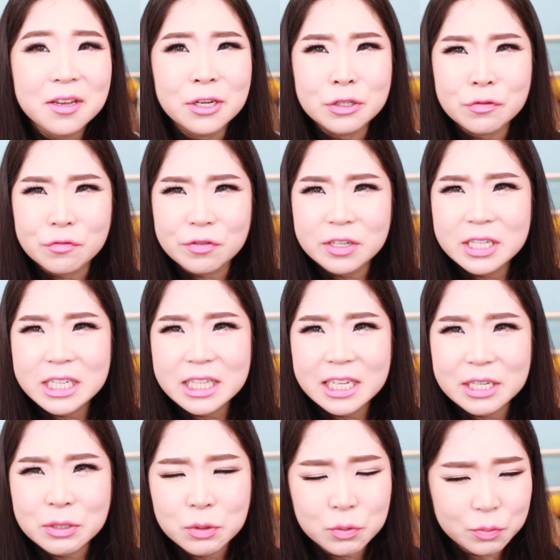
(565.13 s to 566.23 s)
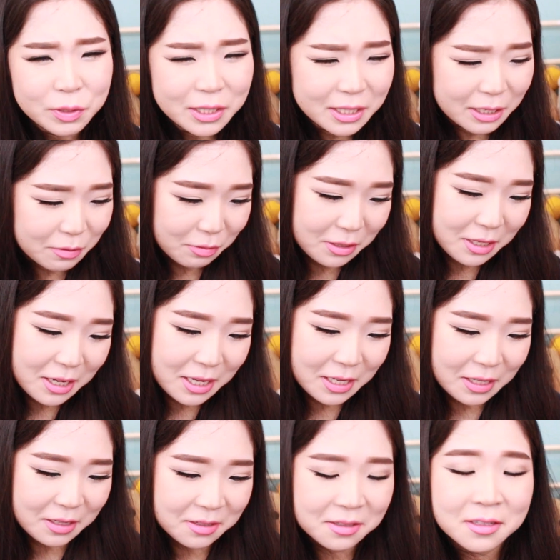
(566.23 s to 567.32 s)
It's really like sweet, like what the
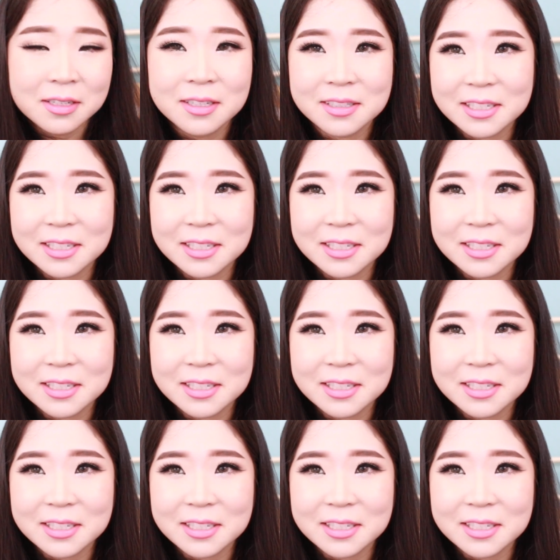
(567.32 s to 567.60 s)
hell?